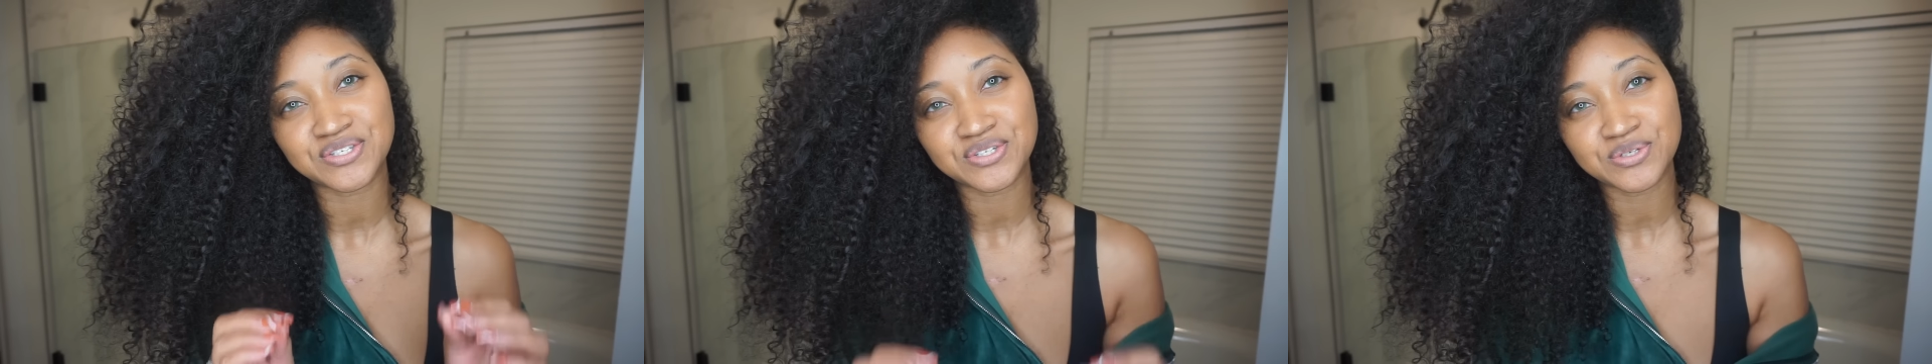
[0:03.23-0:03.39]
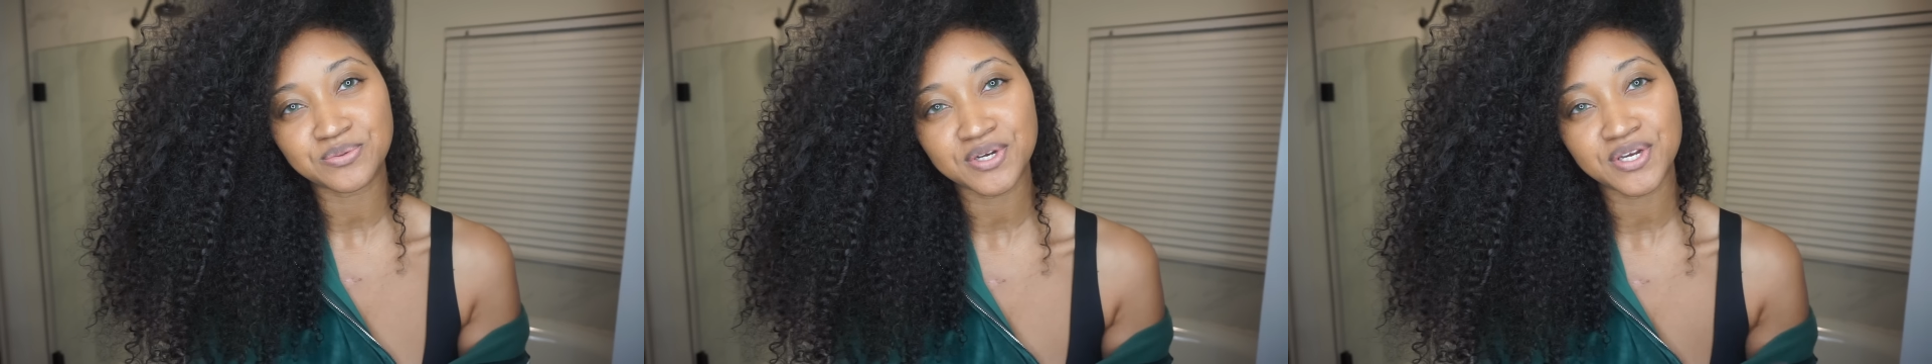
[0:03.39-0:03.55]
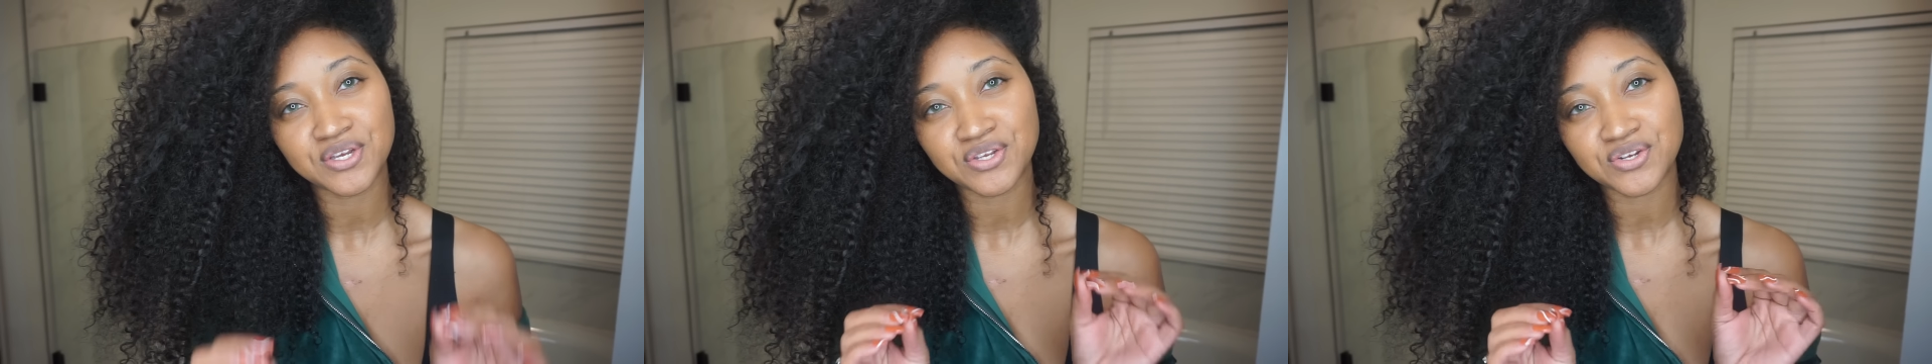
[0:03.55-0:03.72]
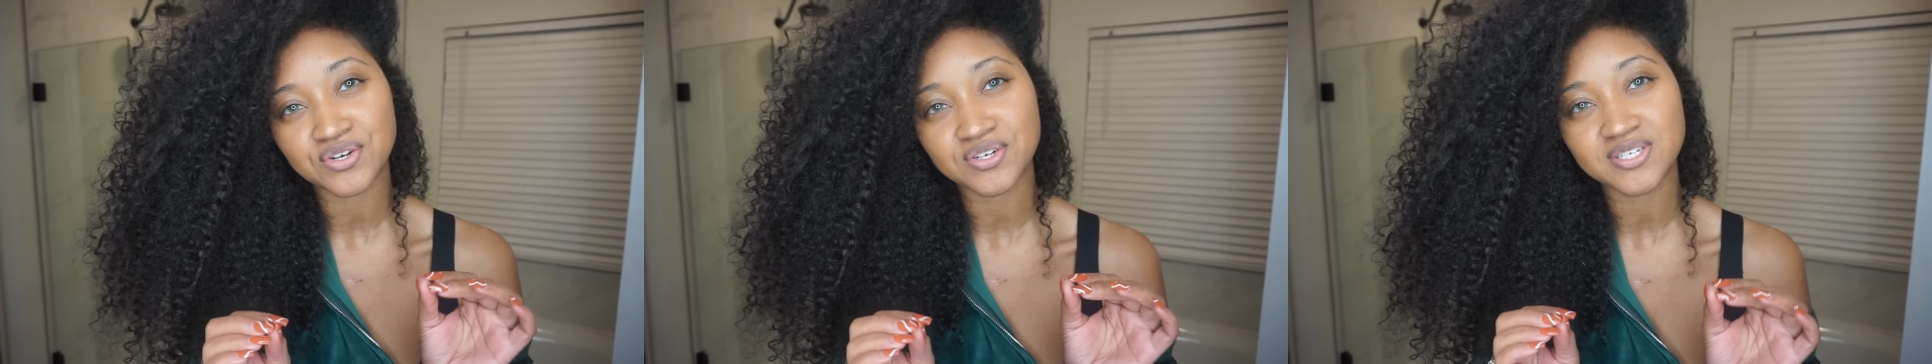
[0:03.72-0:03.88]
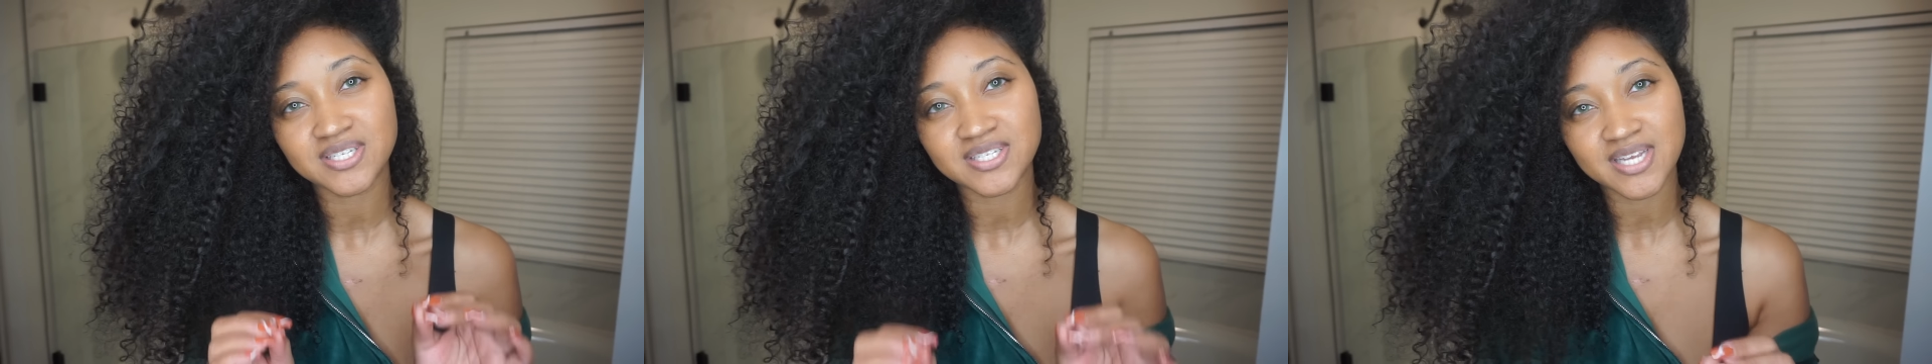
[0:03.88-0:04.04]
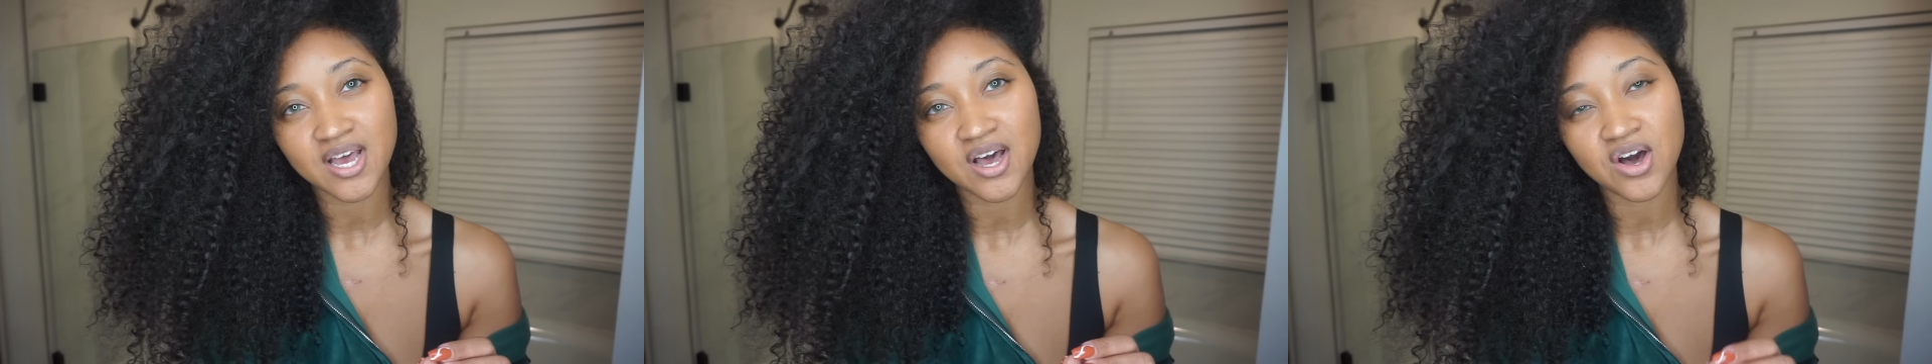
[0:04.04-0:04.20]

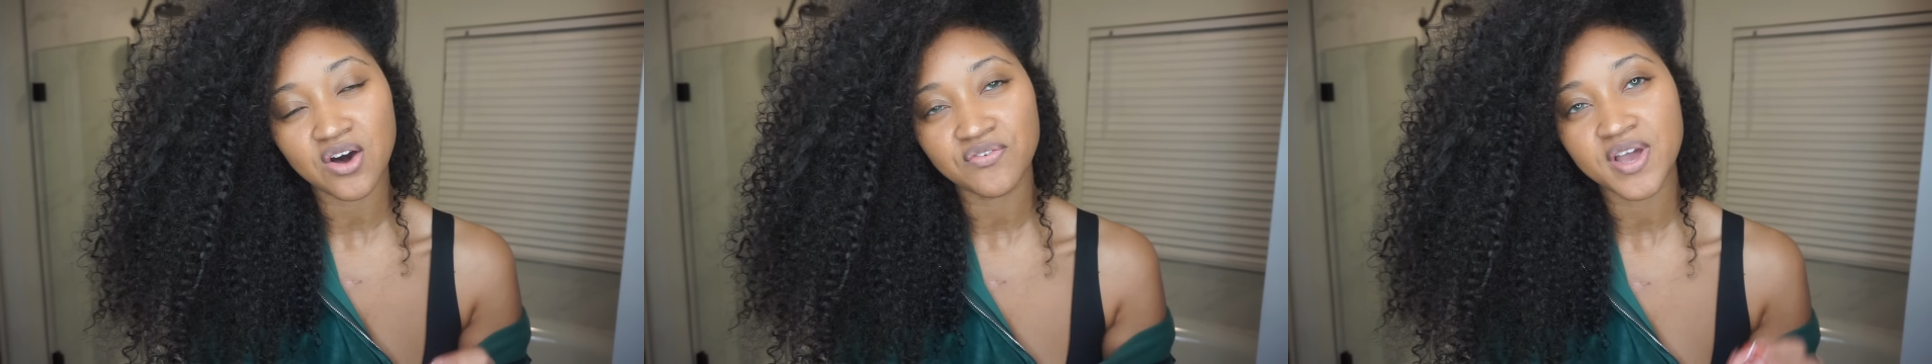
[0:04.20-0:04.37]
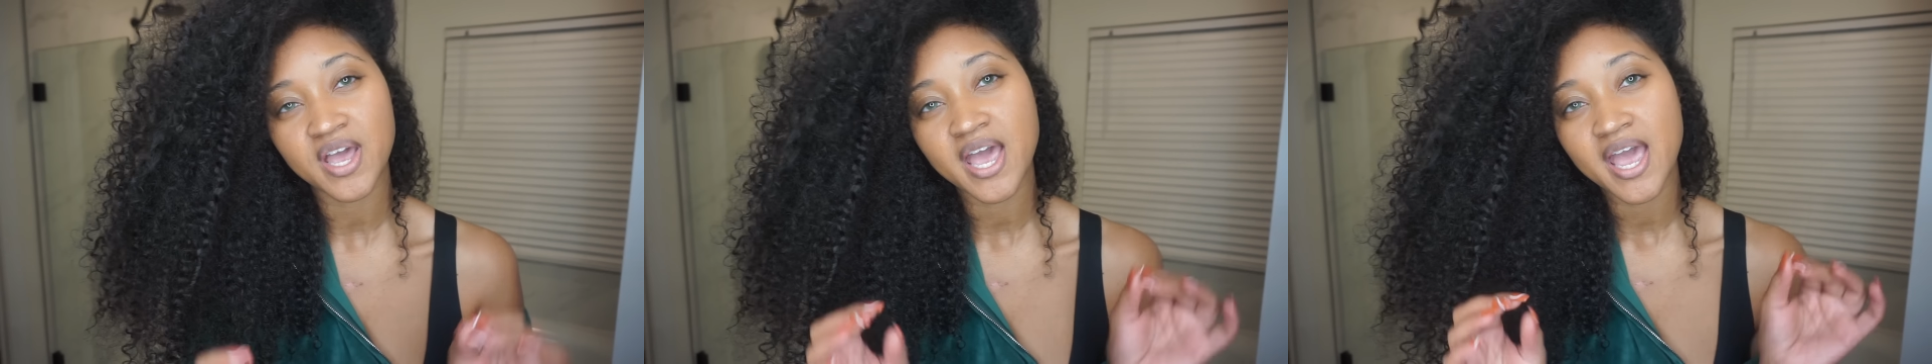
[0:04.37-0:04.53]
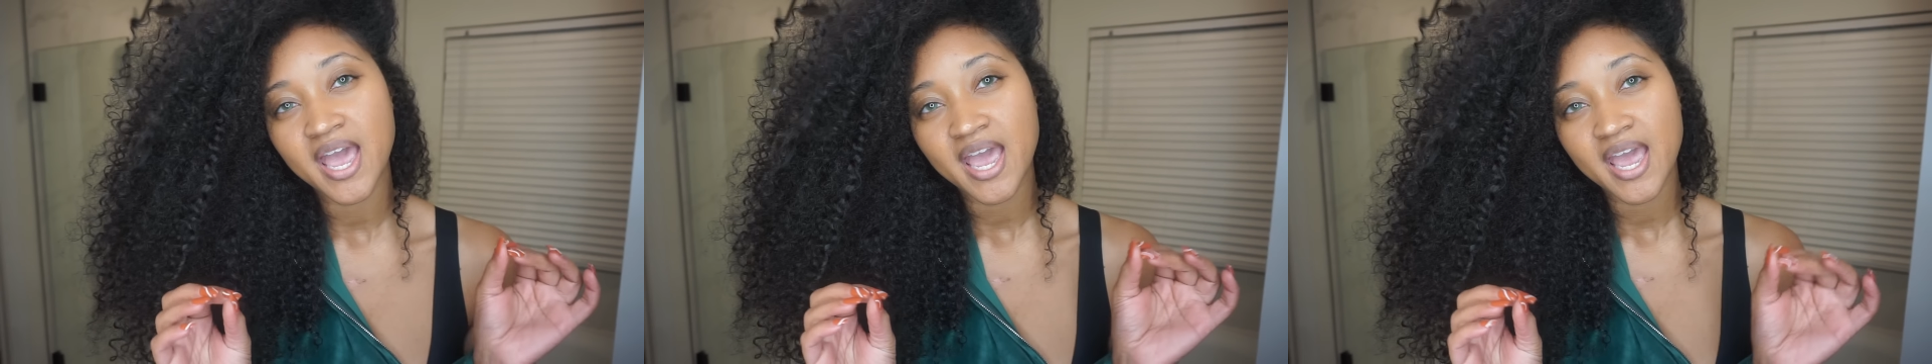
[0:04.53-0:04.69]
do-it-yourself